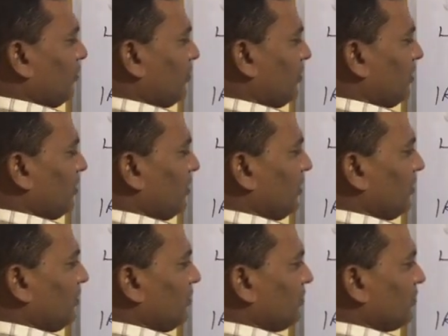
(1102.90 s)
1
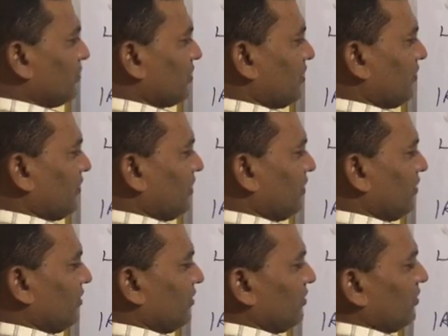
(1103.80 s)
into 7
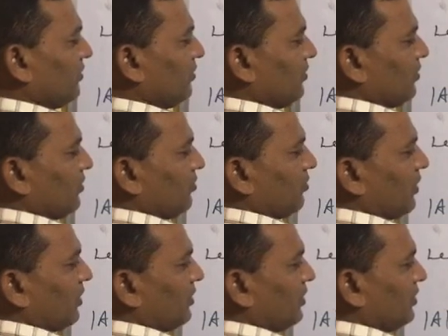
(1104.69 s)

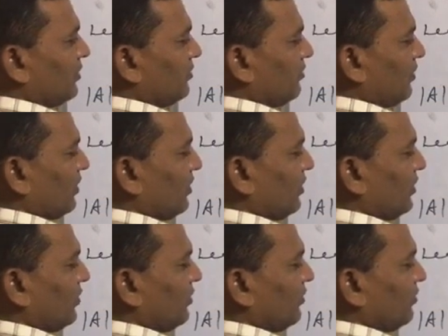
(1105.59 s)
minus 1
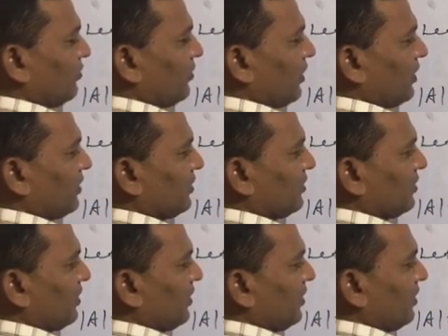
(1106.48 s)
into minus
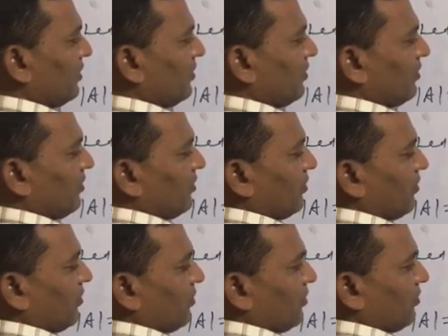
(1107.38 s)
3
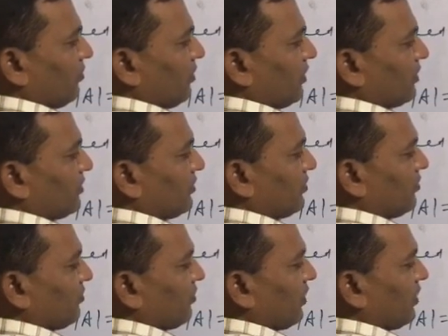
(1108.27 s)
plus
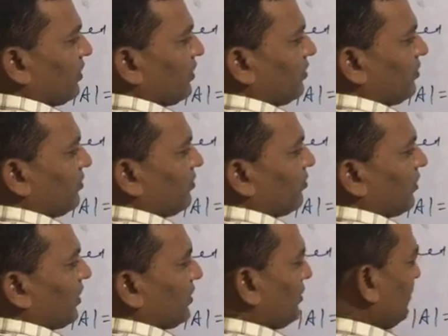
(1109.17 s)
1 into
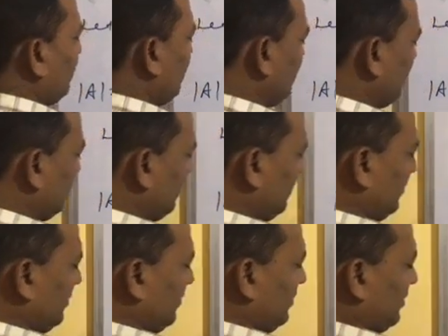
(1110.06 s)
minus 1.
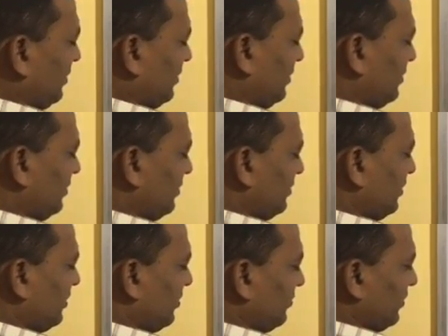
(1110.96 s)
That is
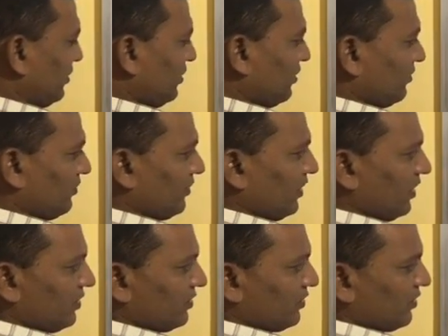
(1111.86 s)
determinant of A
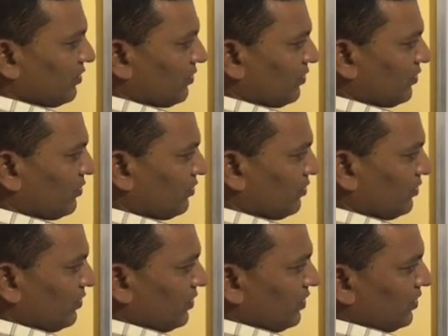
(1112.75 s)
is equal to
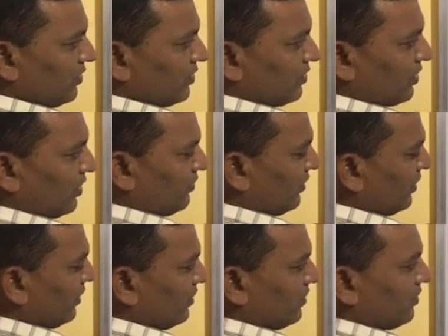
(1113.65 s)

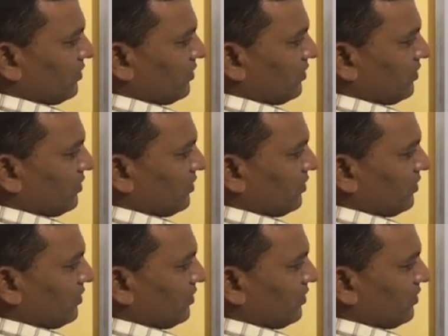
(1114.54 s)
7